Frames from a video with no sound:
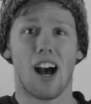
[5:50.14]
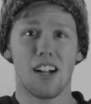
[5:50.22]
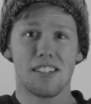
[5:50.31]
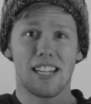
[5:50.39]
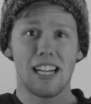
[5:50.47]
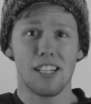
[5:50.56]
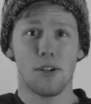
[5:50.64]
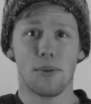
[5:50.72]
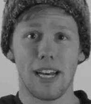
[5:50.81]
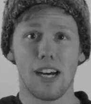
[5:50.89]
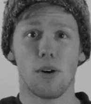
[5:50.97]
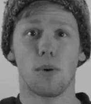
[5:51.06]
I'll tell you
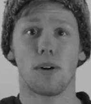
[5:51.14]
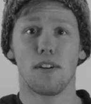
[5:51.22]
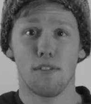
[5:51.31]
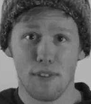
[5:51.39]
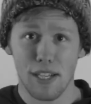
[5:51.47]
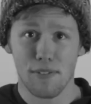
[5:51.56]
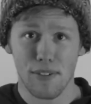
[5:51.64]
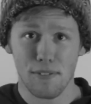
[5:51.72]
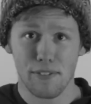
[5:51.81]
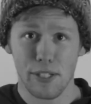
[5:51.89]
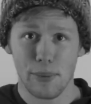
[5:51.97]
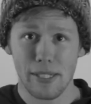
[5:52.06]
now, faithful
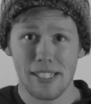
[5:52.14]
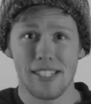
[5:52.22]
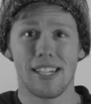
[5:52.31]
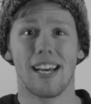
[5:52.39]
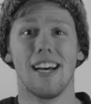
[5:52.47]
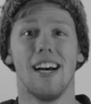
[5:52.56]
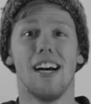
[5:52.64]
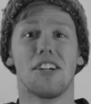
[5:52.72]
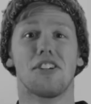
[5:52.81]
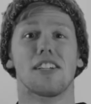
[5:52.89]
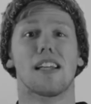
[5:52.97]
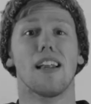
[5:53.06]
viewers.
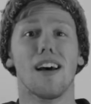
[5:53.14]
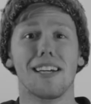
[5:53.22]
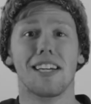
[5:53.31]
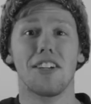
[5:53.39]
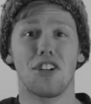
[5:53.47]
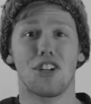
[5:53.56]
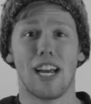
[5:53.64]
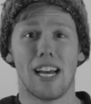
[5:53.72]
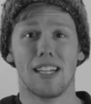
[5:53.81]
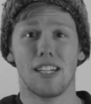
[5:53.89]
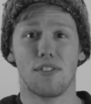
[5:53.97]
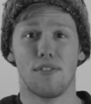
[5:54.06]
Just like and
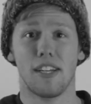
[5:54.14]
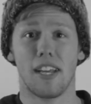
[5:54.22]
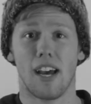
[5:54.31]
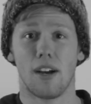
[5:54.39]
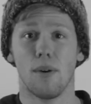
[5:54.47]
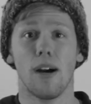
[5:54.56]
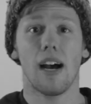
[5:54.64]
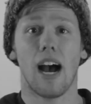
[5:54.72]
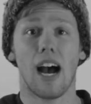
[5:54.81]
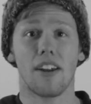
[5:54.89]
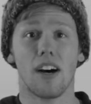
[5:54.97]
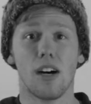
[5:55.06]
share this video,
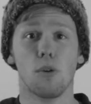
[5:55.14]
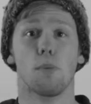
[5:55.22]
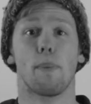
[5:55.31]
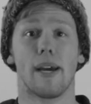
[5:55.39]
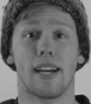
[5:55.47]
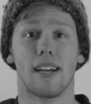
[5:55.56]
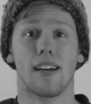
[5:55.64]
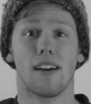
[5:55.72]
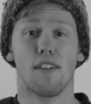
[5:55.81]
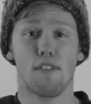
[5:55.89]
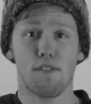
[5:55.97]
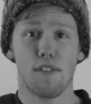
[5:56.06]
and I will pick
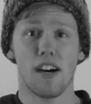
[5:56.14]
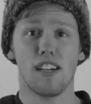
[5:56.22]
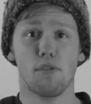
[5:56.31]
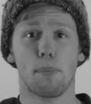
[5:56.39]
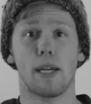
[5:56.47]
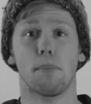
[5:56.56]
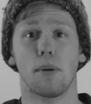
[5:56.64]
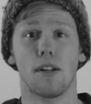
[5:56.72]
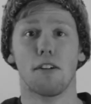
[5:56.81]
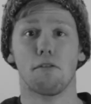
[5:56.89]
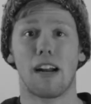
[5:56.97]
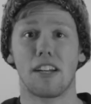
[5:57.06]
5 people
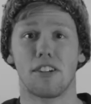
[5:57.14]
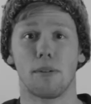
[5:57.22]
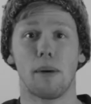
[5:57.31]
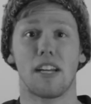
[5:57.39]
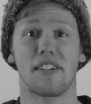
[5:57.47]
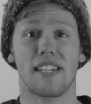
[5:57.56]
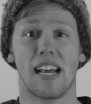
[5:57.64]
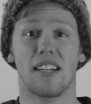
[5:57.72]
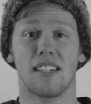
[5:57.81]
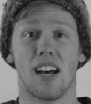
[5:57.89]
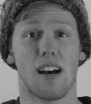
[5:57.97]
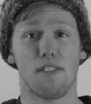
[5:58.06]
at random and
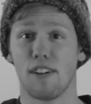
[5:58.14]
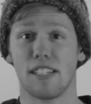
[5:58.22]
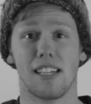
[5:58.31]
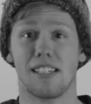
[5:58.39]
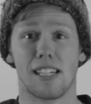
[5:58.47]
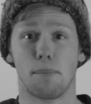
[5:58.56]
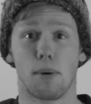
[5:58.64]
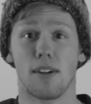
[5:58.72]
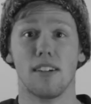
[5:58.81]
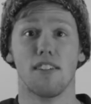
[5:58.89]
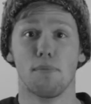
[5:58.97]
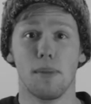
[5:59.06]
send a fantastic
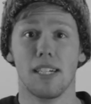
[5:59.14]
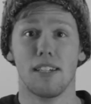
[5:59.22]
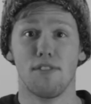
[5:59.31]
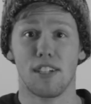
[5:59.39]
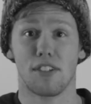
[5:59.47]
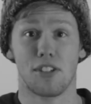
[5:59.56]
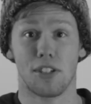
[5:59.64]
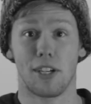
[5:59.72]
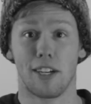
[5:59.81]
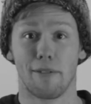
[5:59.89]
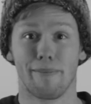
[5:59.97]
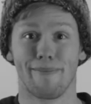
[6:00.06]
pot of Monkey Fist to you.